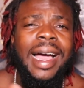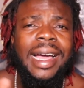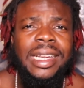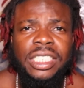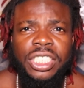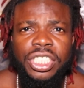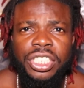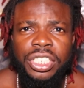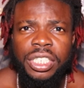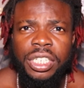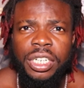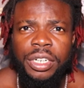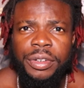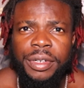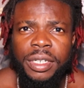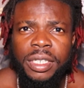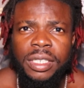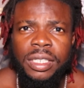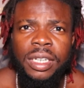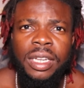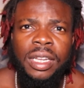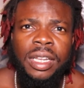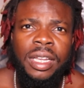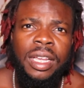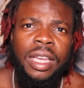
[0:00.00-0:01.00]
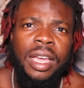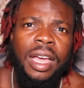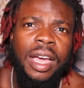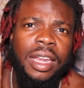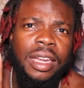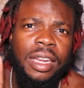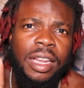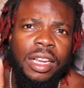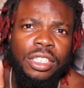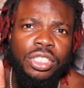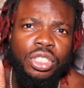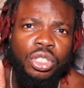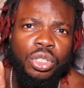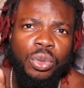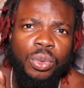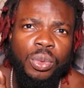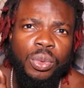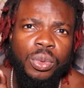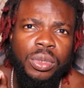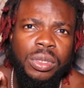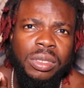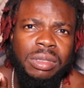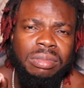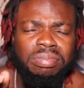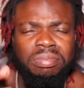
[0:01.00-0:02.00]
and share it. And I'll
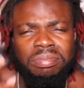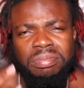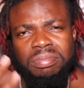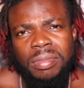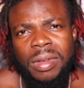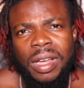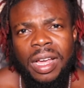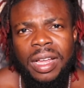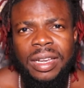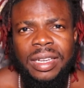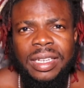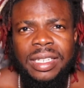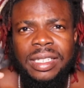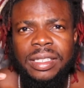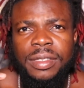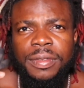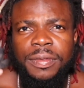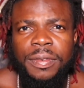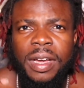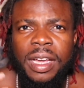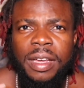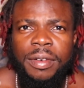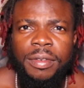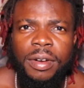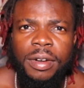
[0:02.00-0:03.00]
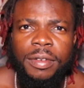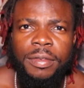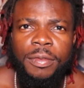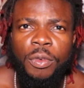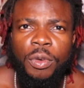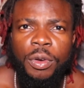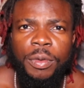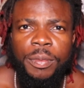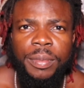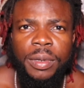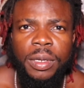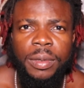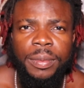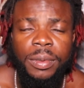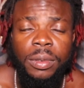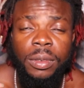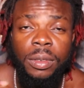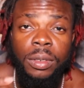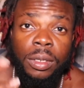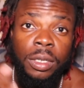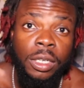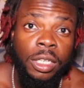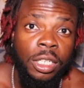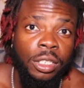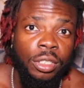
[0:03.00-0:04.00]
choose at least five or four people
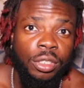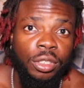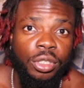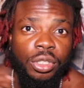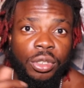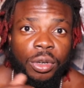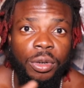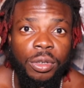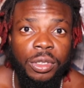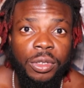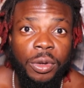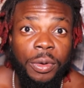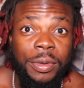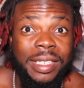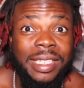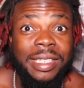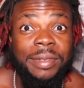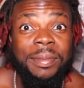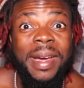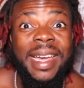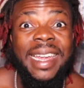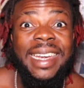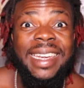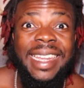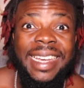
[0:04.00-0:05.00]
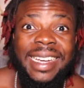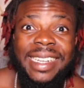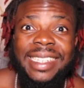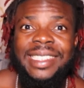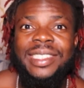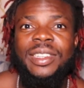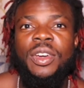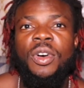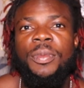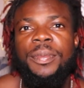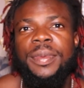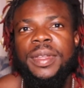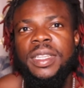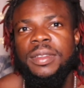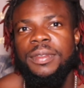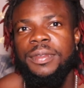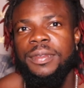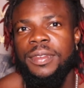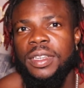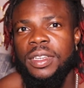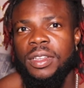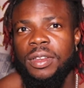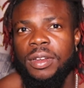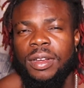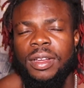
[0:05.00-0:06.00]
to shout out in my next Opity
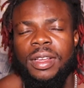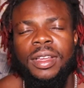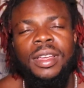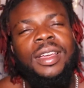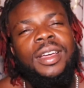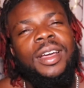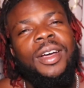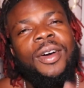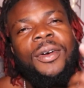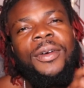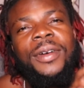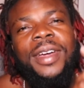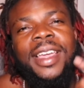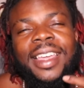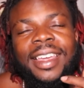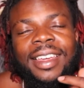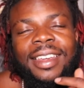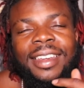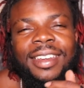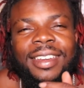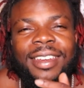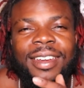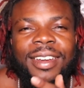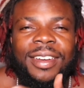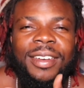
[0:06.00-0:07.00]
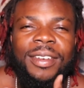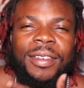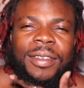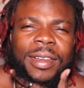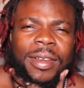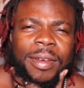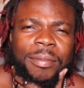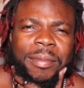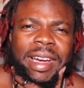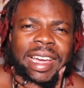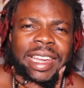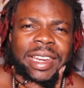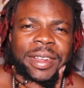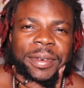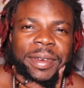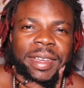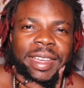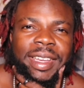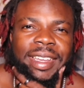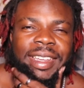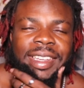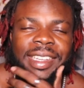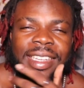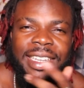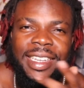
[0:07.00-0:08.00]
video. Okay? By the
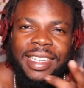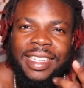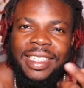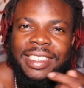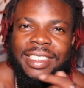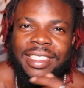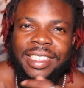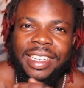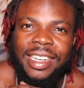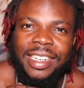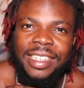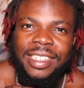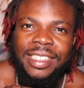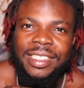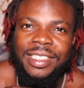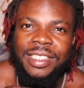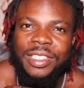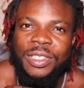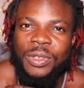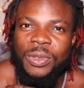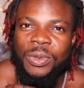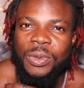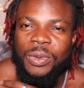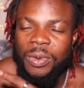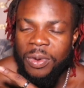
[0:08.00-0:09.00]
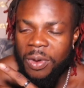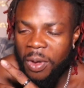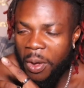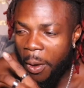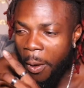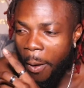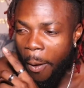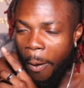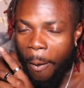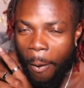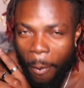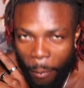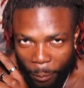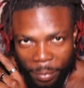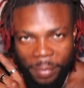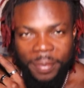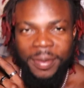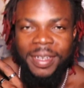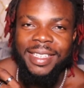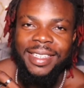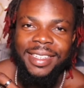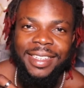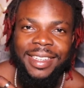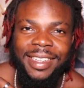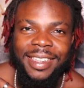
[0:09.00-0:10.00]
way, enjoy this new
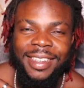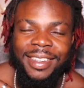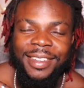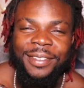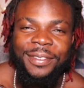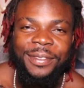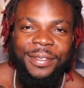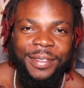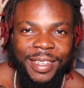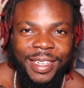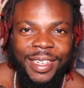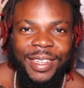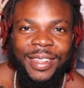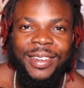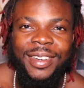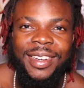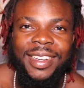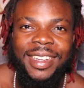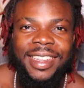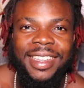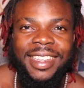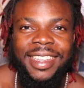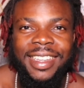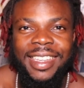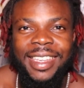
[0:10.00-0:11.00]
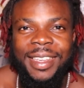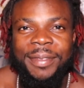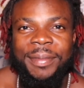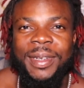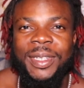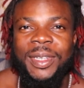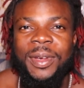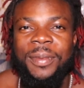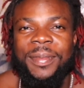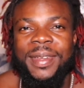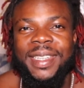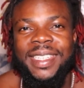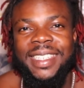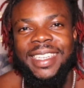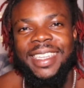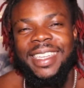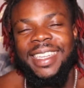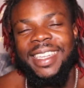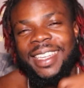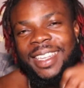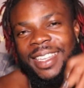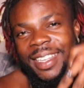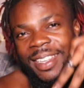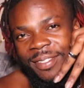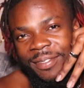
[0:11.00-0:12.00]
Opity video. Keep it Opity.
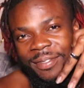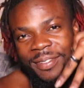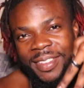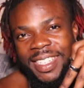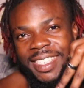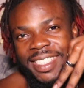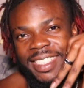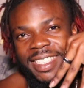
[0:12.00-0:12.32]
Me